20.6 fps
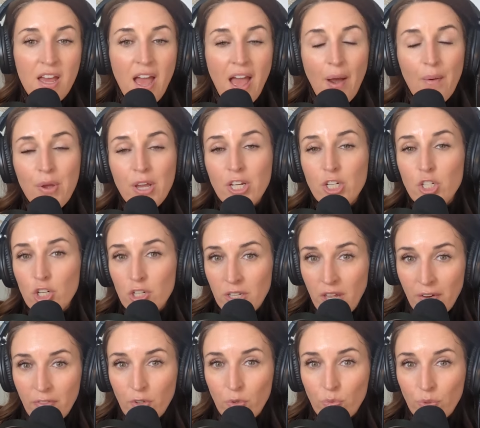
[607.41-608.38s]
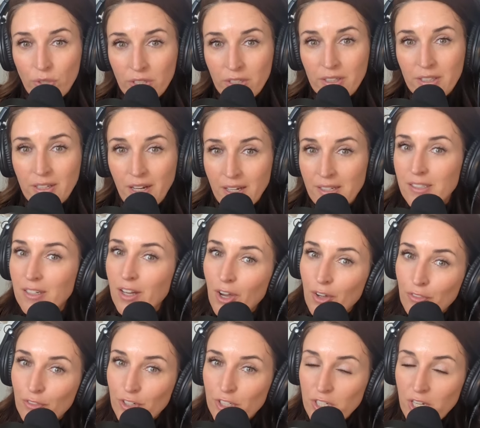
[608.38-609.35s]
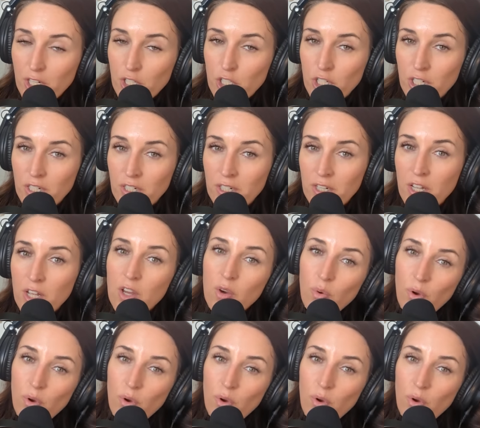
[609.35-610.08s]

And we can just have a really nice conversation